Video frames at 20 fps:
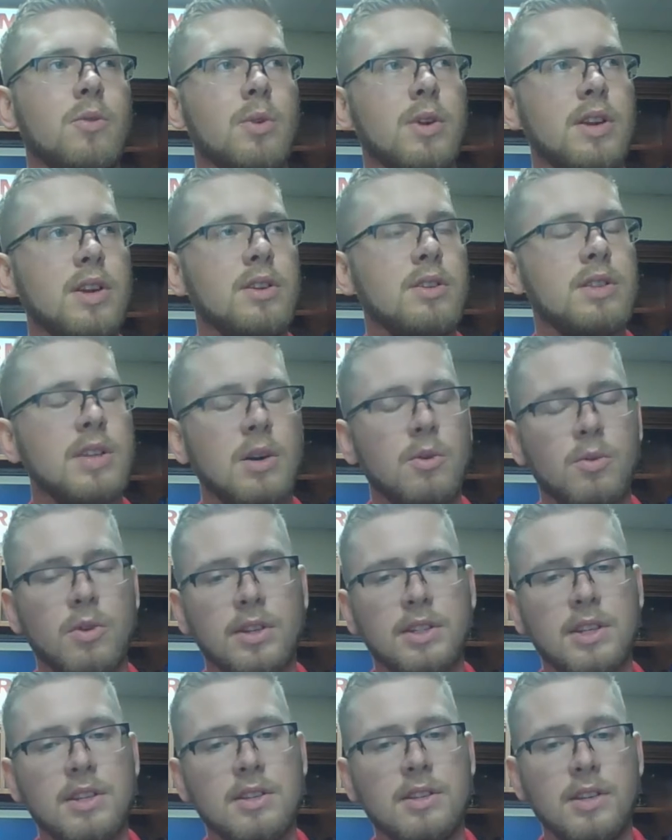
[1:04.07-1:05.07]
years I
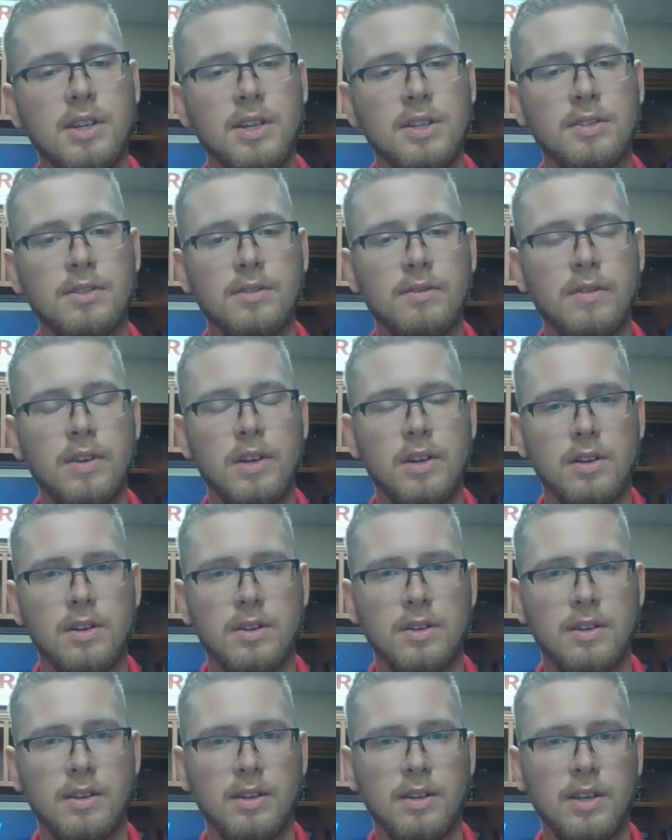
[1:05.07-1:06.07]
worked as a land
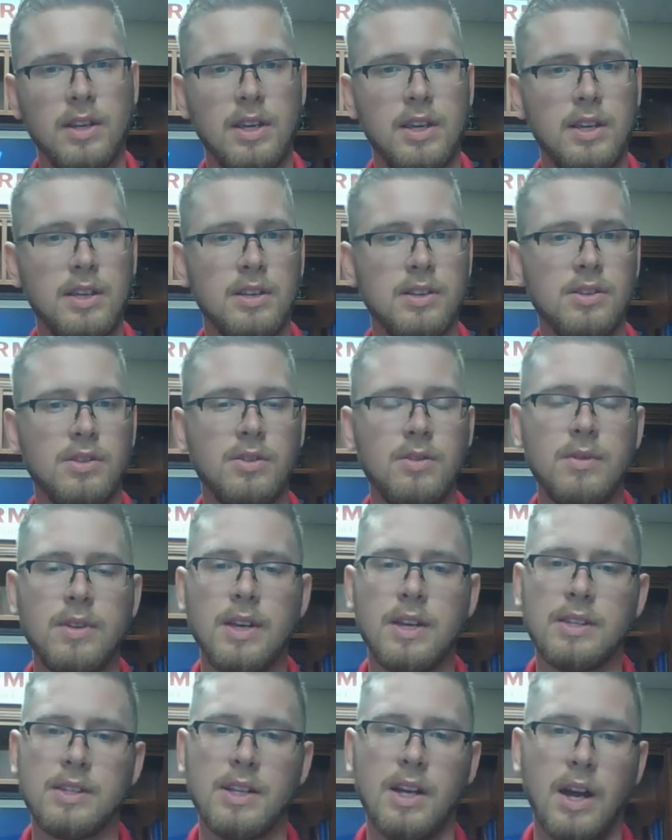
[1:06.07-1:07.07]
surveyor, and through
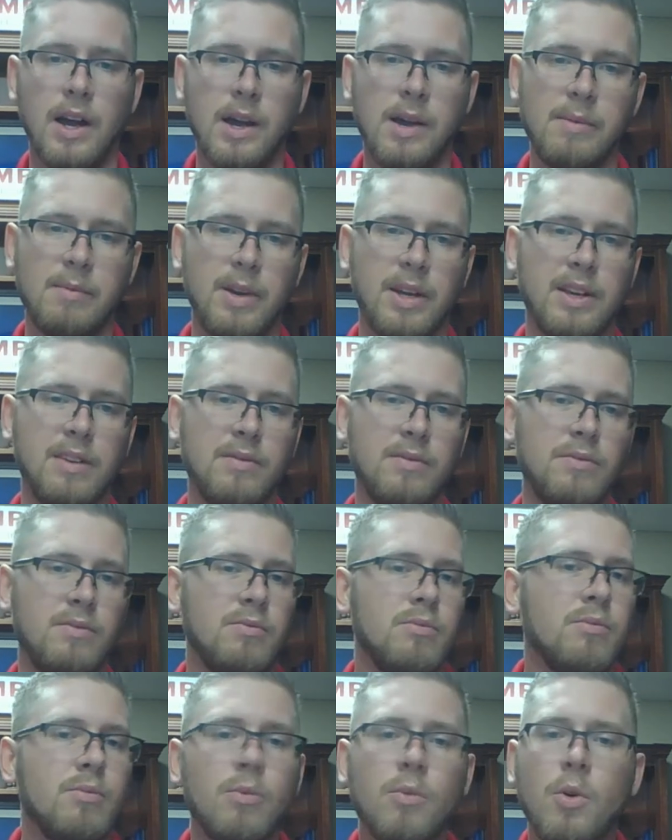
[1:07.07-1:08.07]
that time I
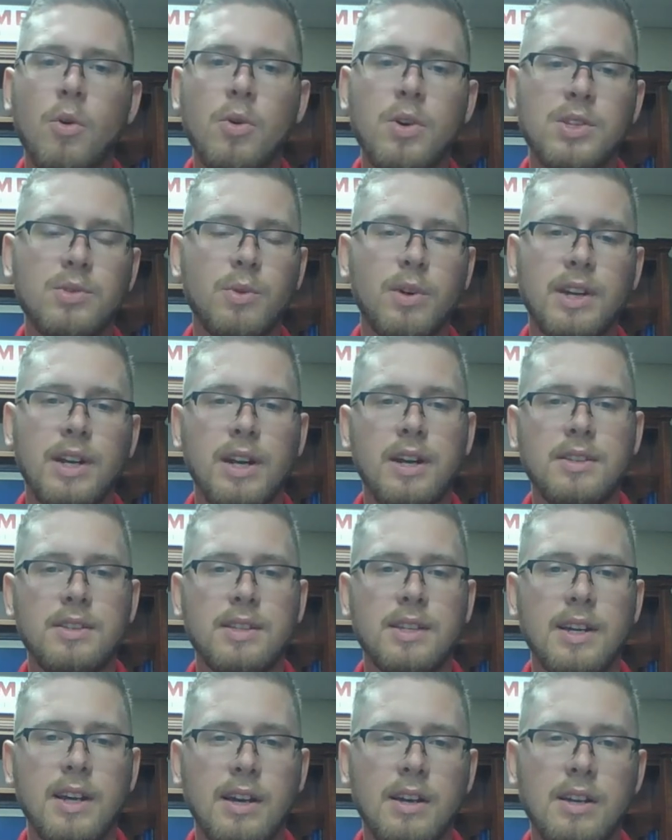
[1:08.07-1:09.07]
always working
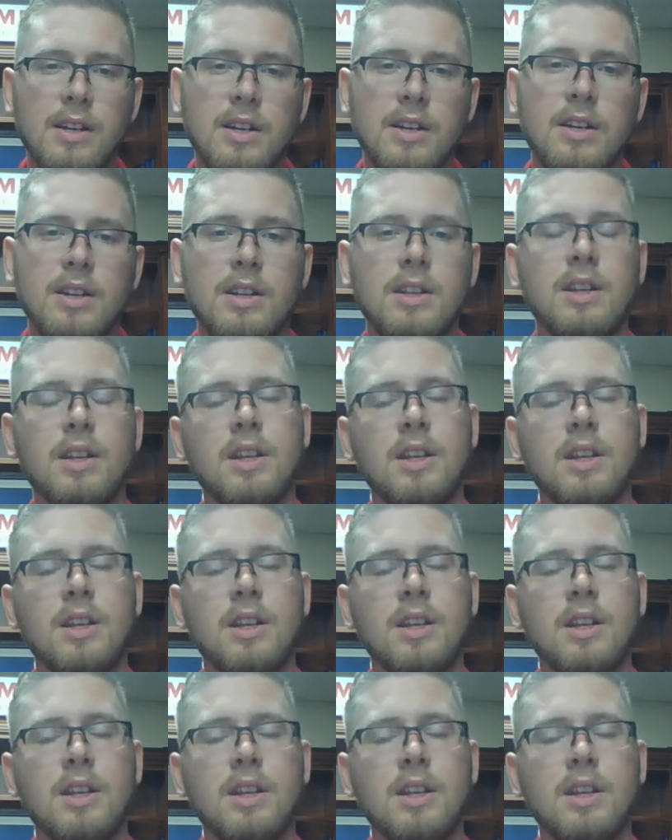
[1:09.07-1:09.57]
outside.